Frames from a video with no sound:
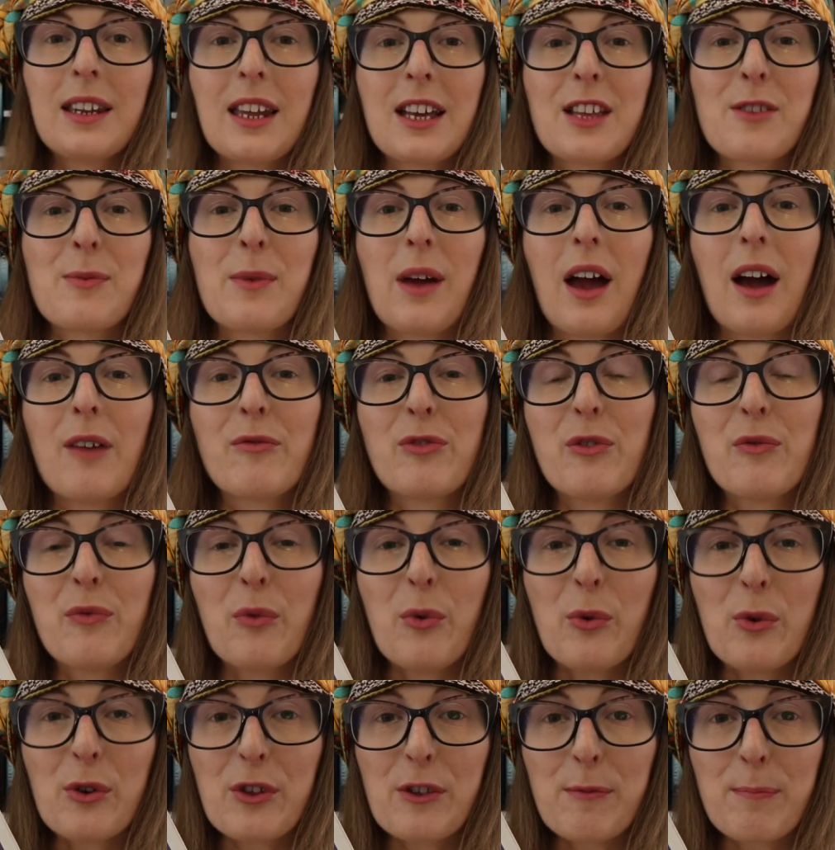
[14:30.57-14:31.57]
Next we have
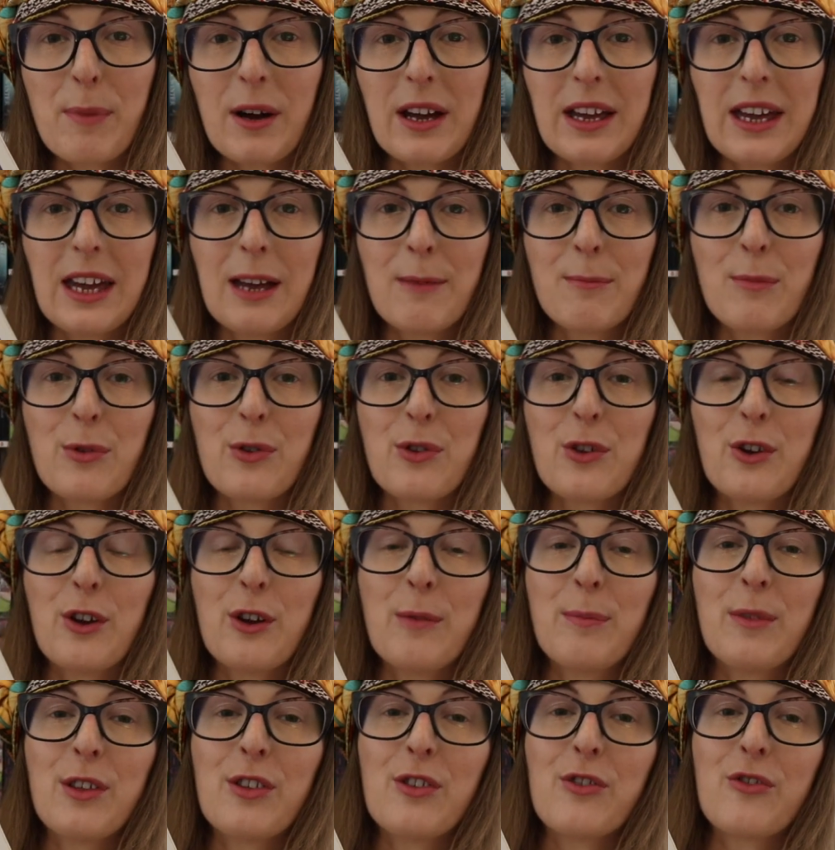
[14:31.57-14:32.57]
Divorce by Kim
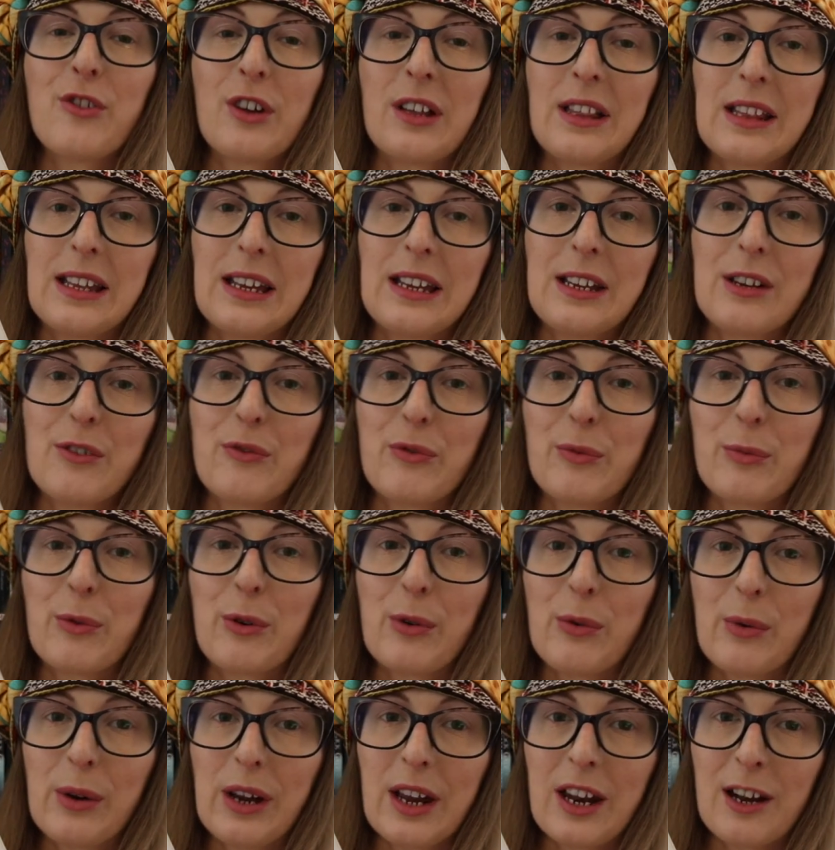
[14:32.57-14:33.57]
Soom. This is translated from
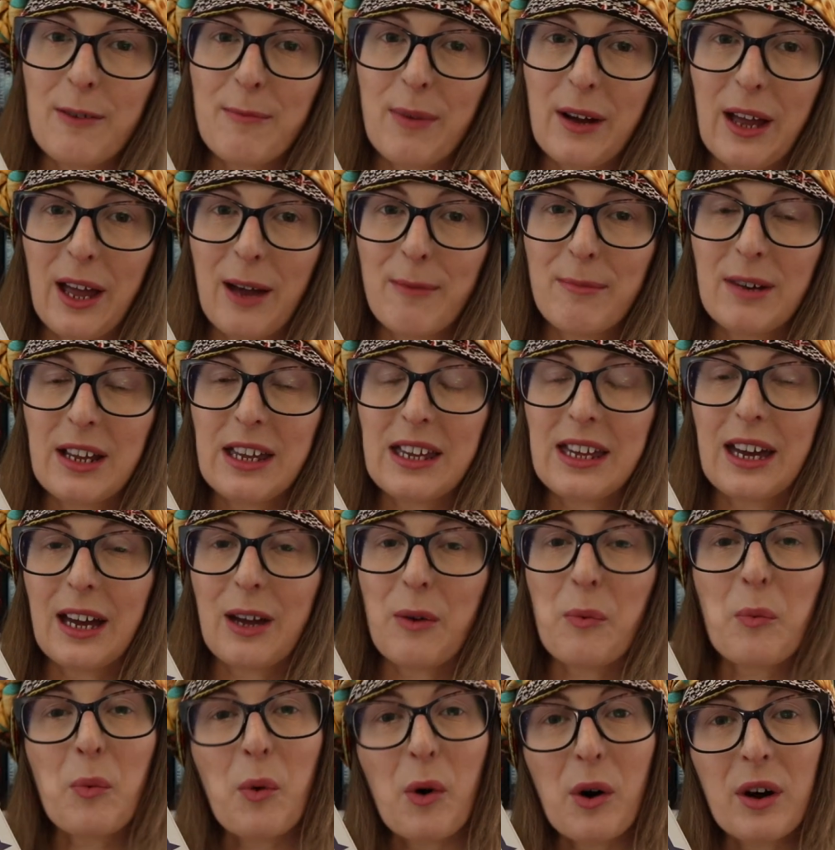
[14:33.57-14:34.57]
Korean by Emily
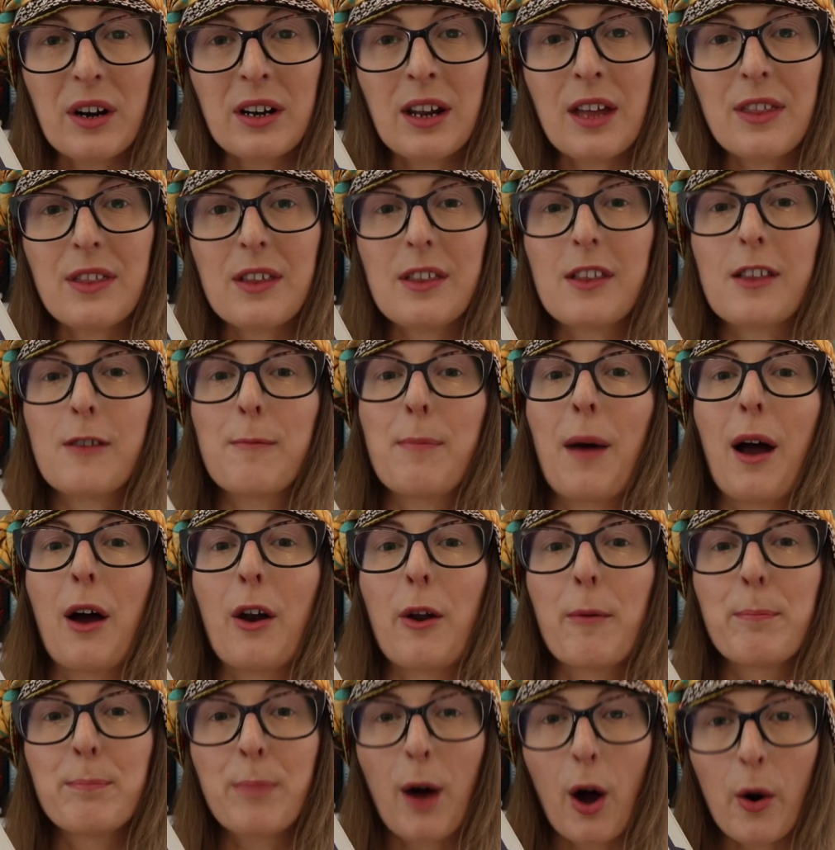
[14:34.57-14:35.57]
Ye Won. This is
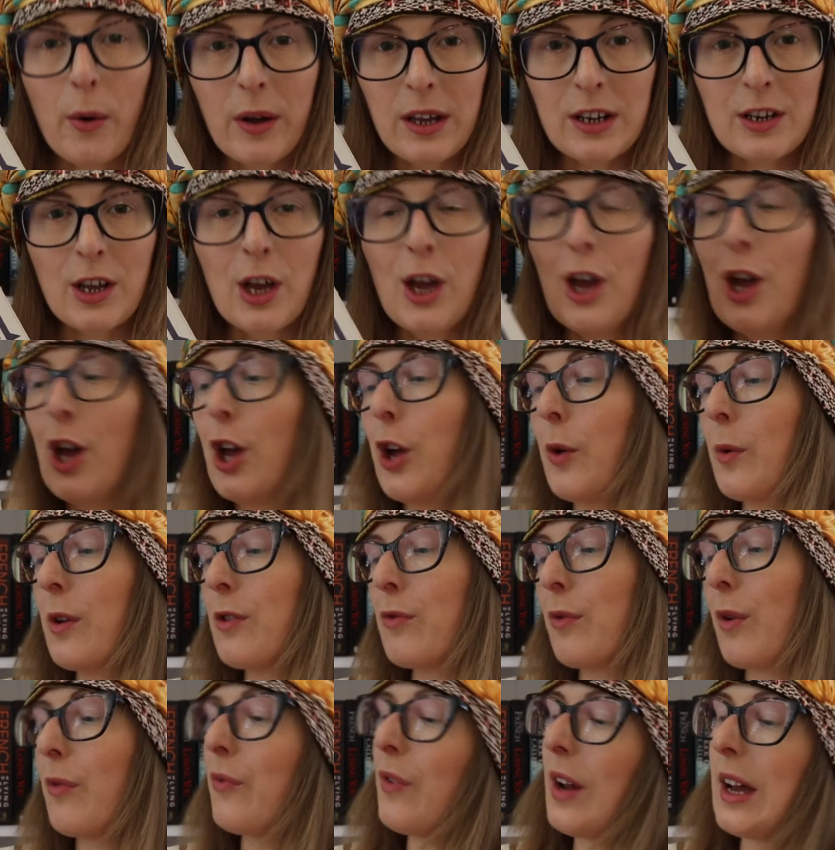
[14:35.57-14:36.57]
about a poet who
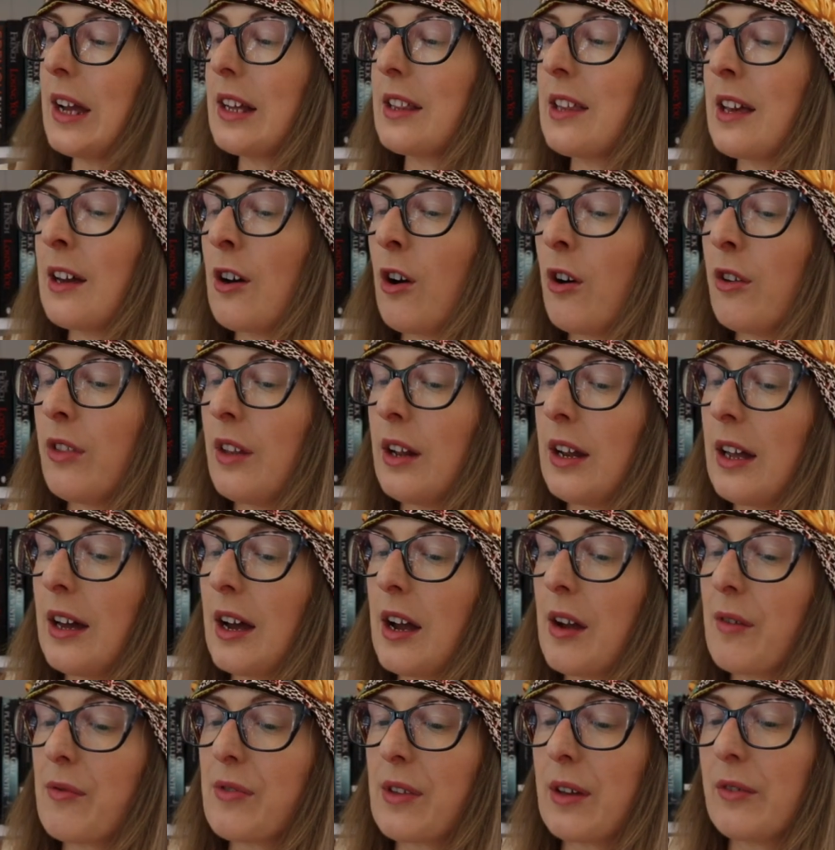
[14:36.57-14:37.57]
is reflecting on the
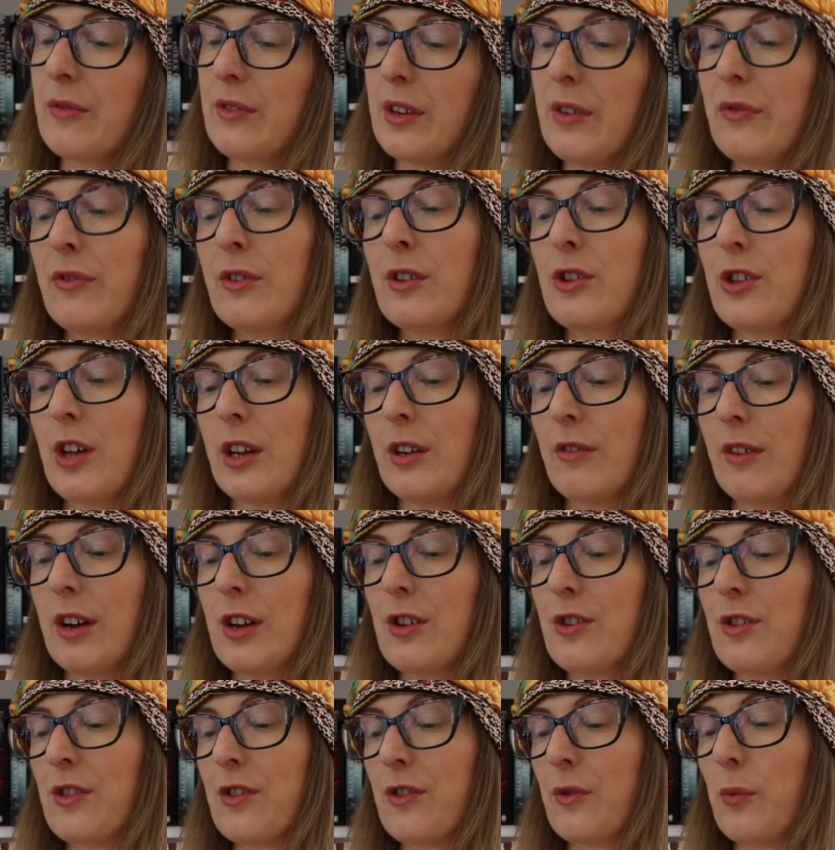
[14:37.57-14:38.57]
lives of different
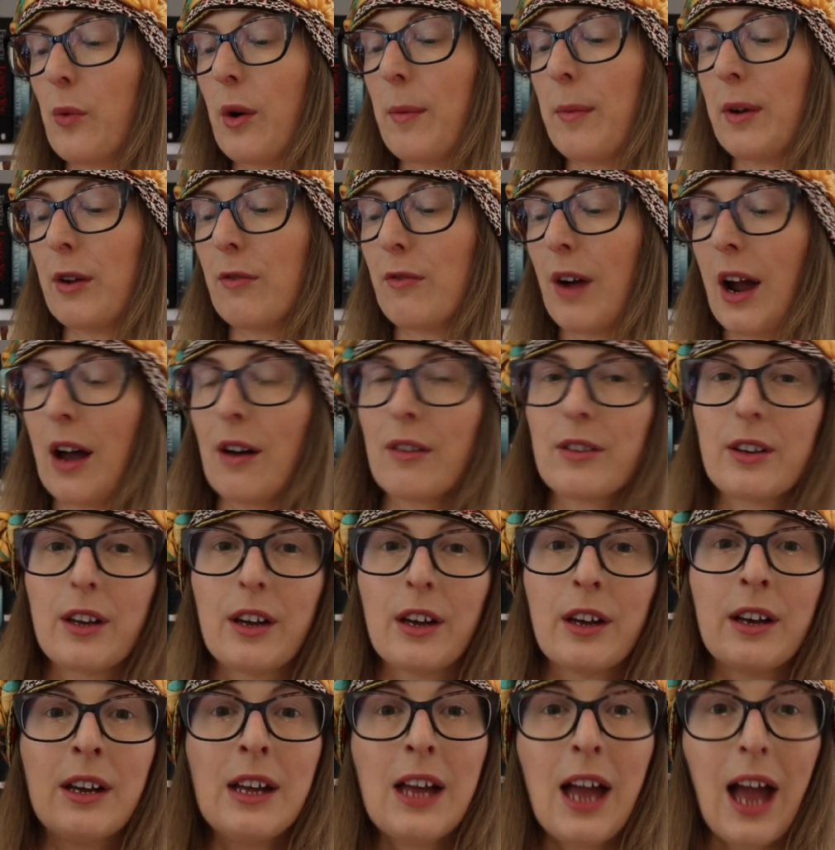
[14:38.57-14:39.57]
generations of women around
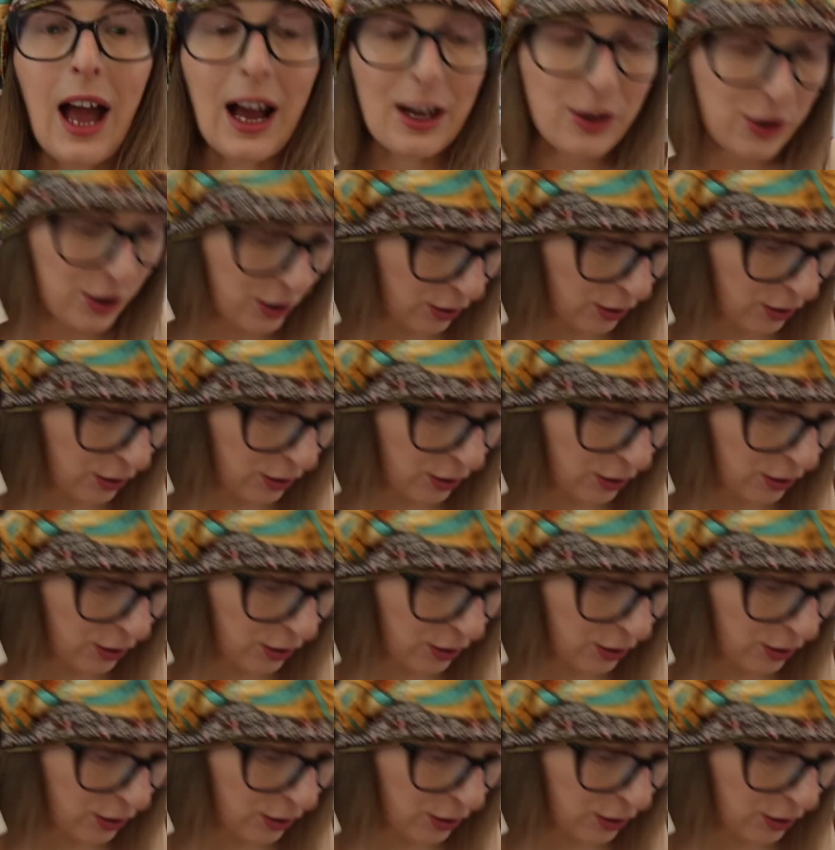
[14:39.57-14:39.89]
her as